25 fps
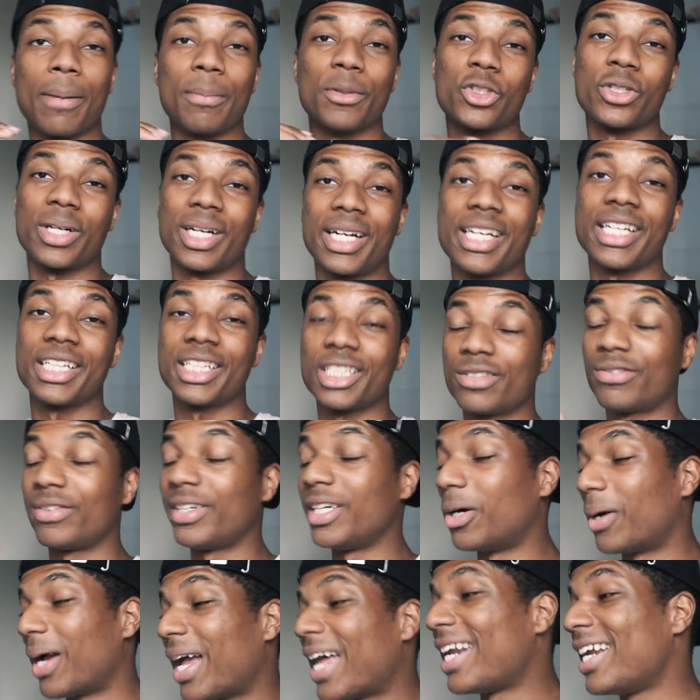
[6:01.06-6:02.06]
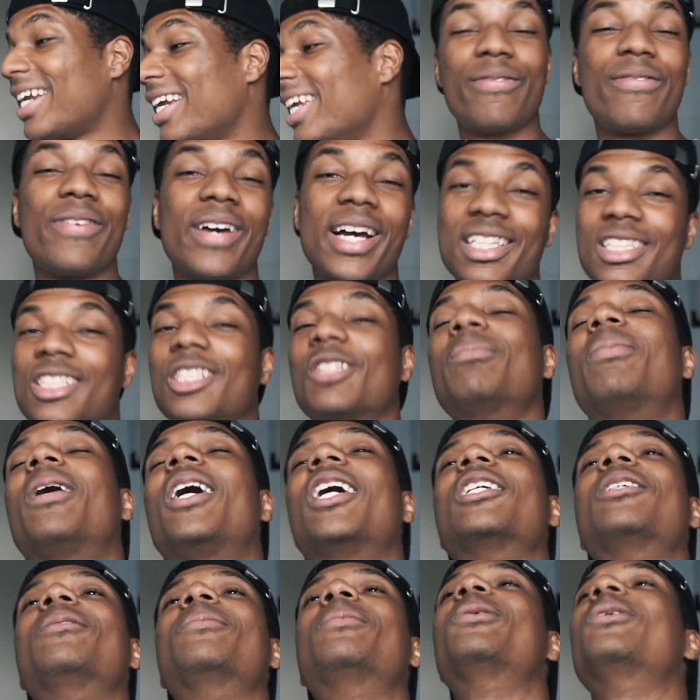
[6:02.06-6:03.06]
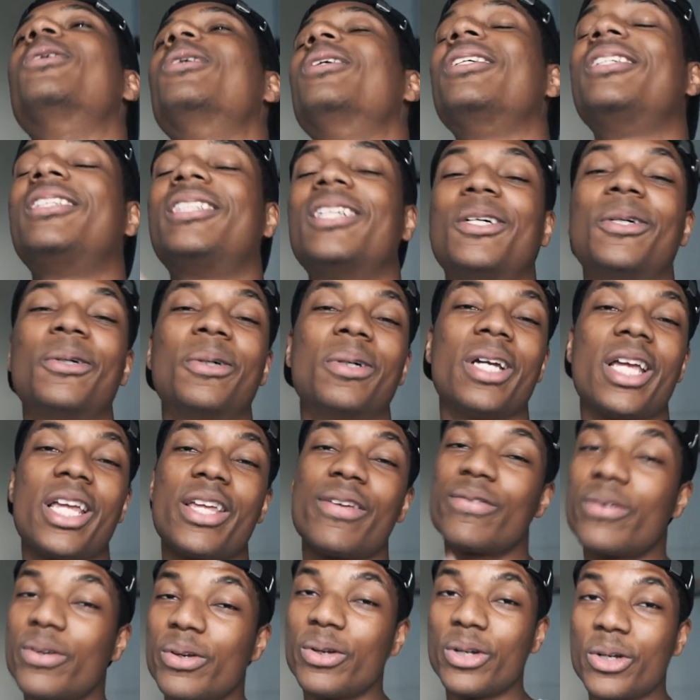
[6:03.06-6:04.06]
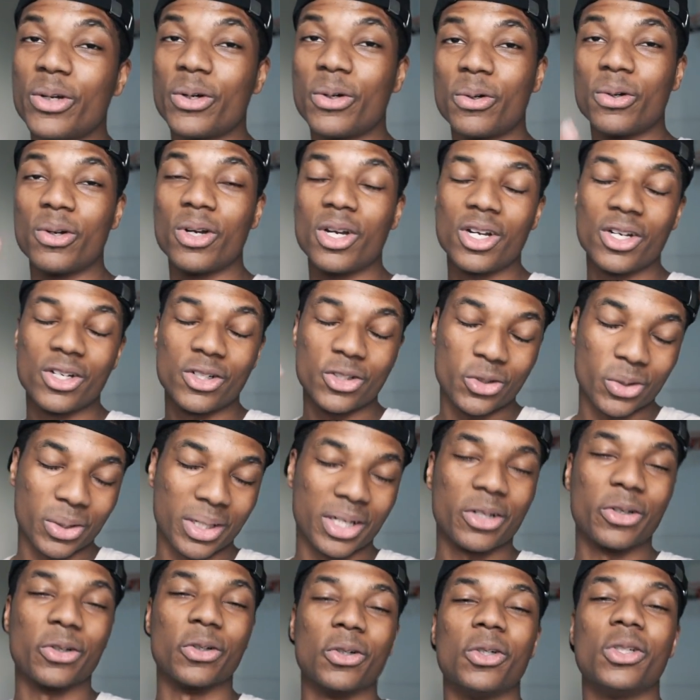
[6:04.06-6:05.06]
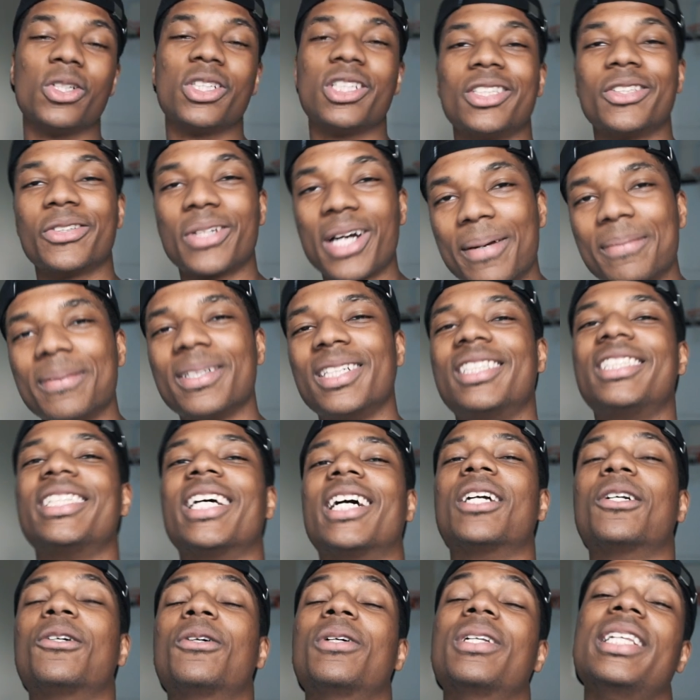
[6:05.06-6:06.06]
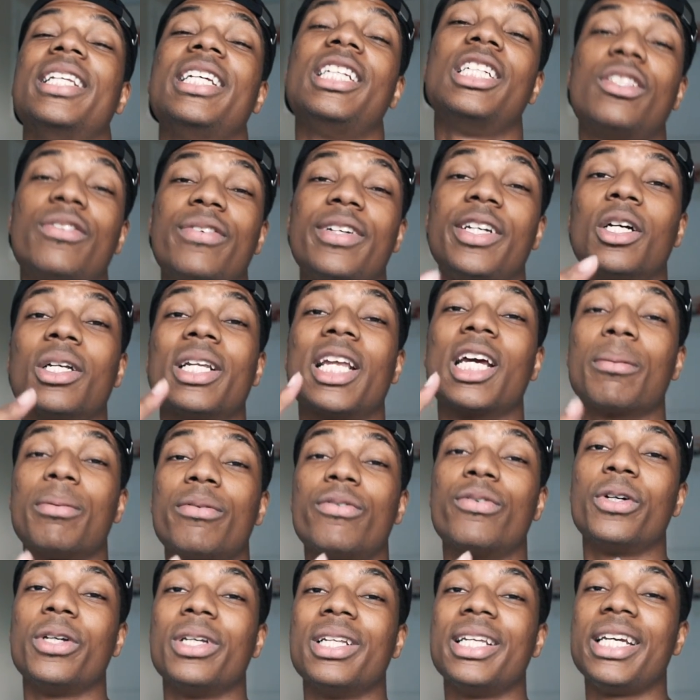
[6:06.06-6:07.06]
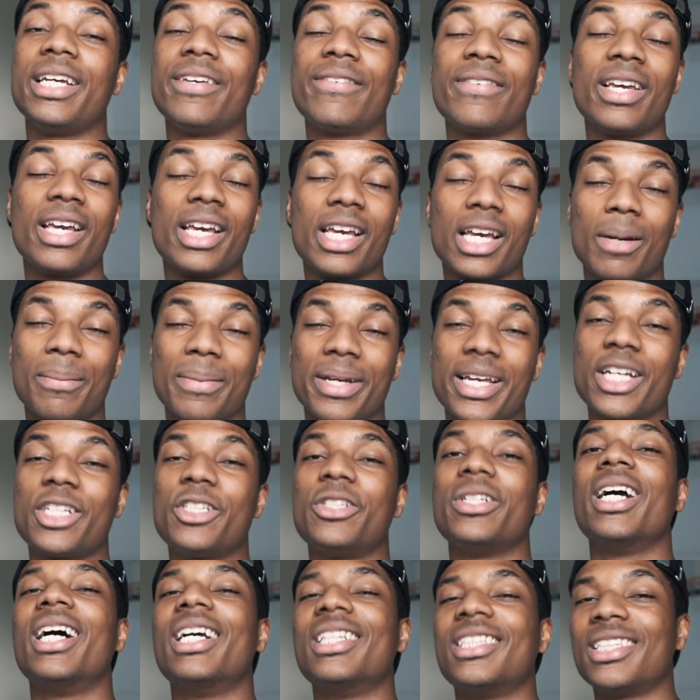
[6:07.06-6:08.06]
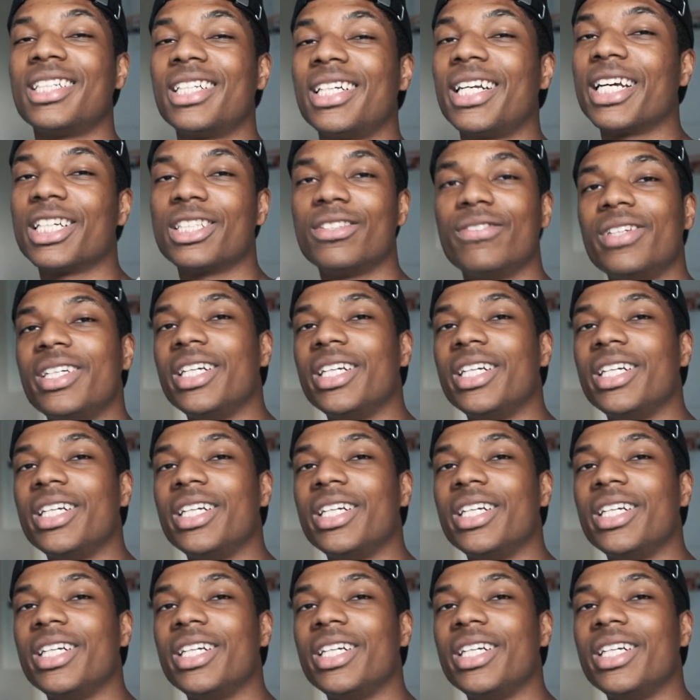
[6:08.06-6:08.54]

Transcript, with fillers: I'm trying to get this video edited fast as possible, so if you're new, join the crew, subscribe to the channel, leave this video a like before you leave, and I'm gonna catch you guys in the next